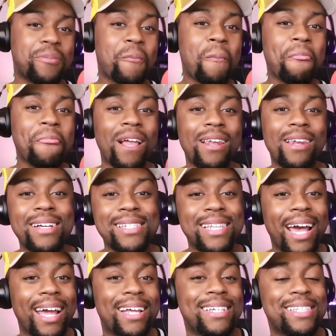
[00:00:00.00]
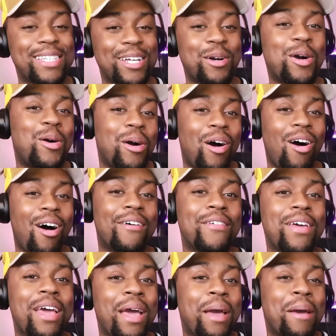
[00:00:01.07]
Lil Zay is still going off,
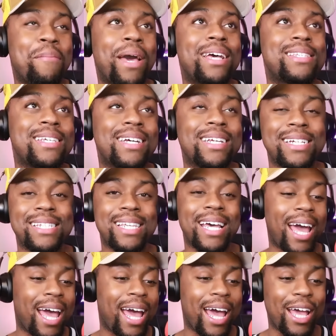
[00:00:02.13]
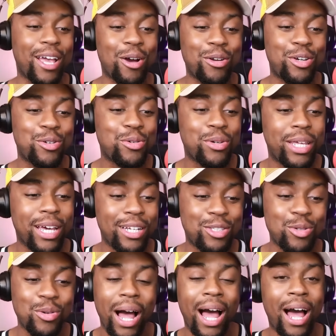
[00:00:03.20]
basically saying, "Hey, your dude kicked you
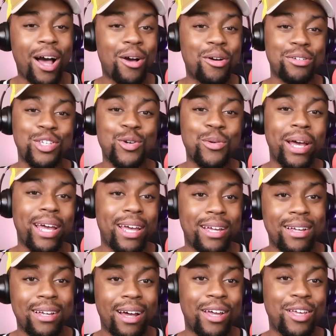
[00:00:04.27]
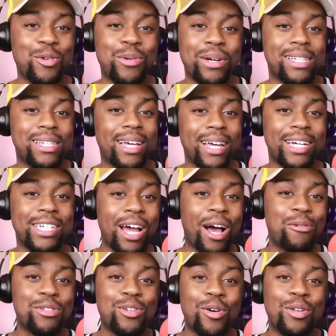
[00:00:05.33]
out. You wasn't ish. Y'all was
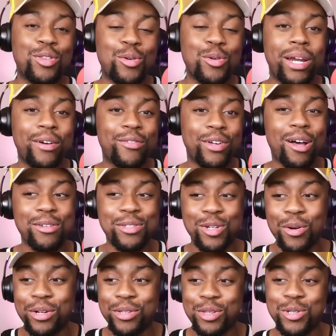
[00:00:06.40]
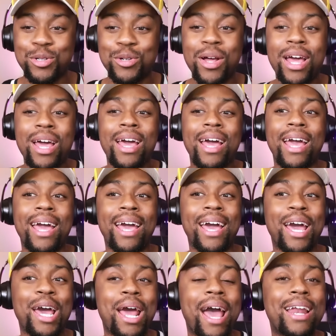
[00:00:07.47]
going through whatever y'all was going through."
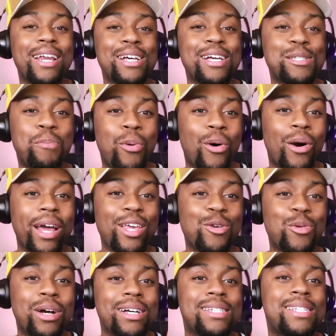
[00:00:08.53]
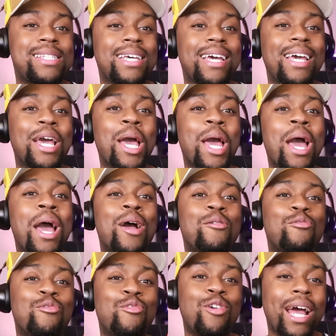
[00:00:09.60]
And at this point, you could see
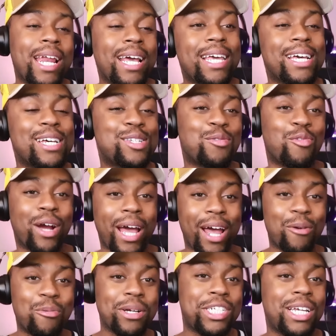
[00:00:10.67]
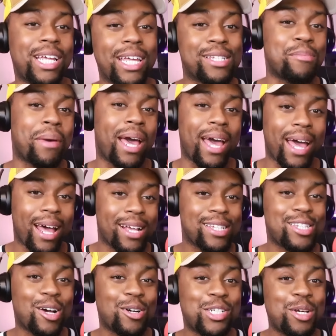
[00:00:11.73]
Rainy gets red when she gets mad.
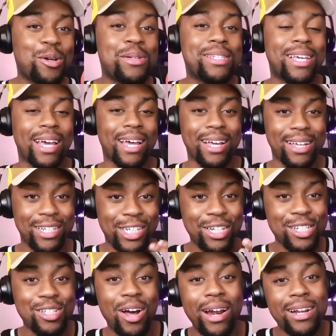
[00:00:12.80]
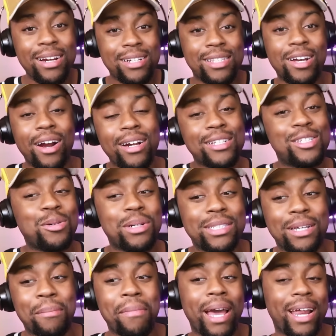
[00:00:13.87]
So she started to turn into a
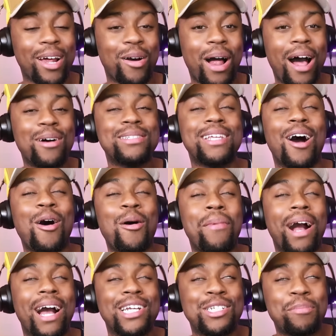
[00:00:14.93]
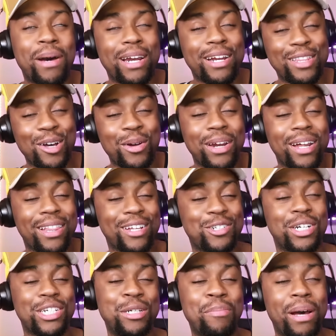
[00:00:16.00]
tomato. I was like, "Oh my gosh, she about to throw another
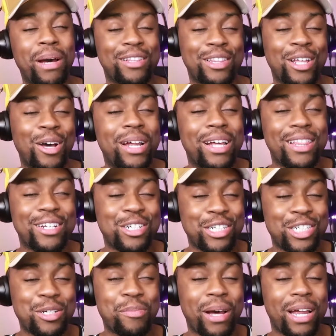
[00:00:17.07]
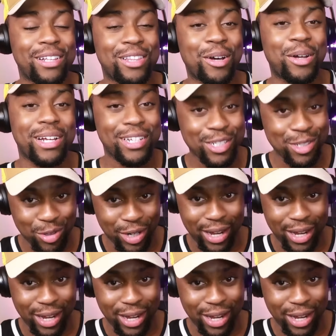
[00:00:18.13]
drink. She about to throw another drink. She about to throw another drink."